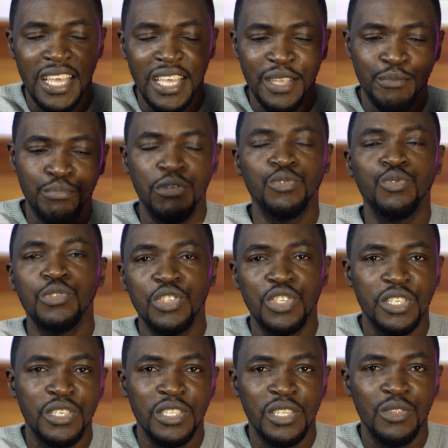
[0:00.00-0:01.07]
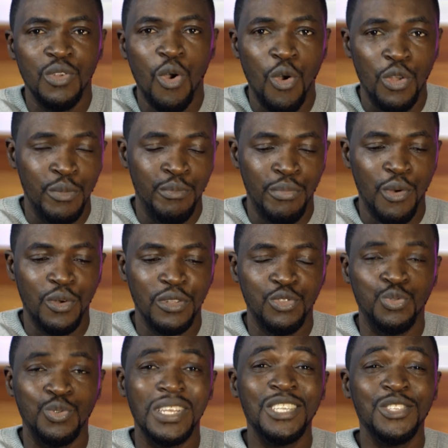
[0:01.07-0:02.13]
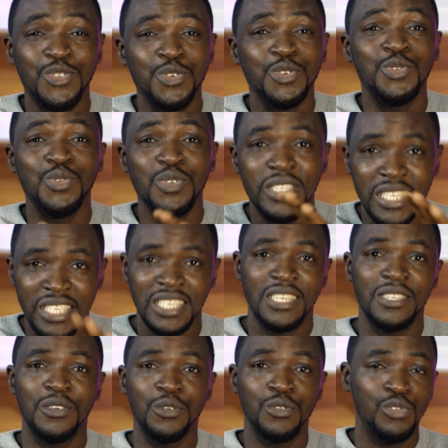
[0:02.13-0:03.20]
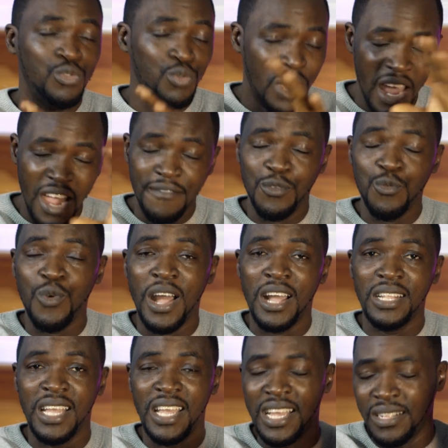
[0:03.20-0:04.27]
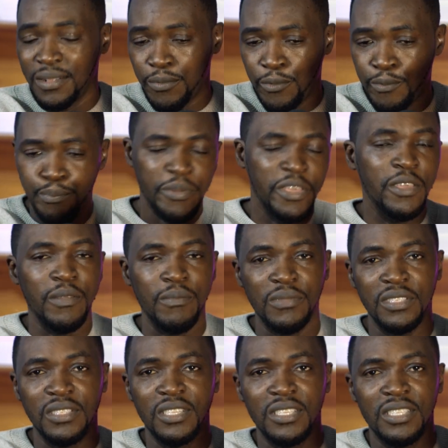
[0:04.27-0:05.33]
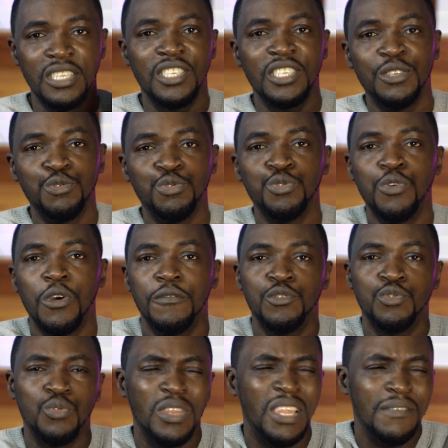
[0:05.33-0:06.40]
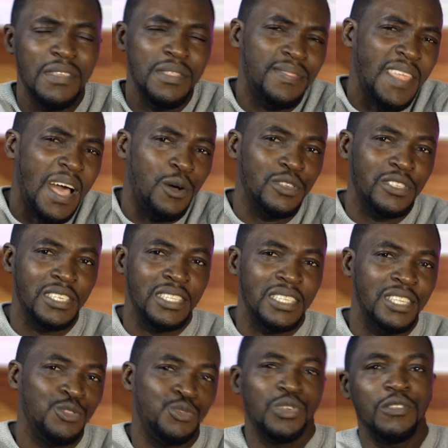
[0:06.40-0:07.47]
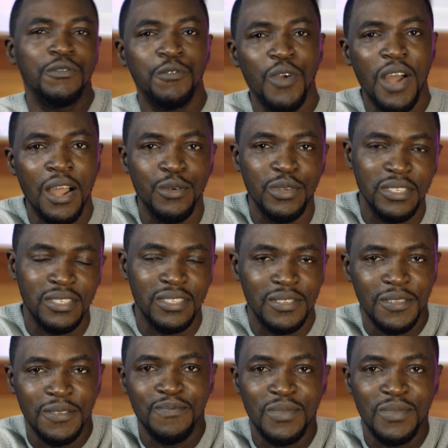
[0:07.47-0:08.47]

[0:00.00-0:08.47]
He brought Kojo Sheldon on board to introduce the channel to everyone, and bim, the channel took off to 11,000 in 24 hours.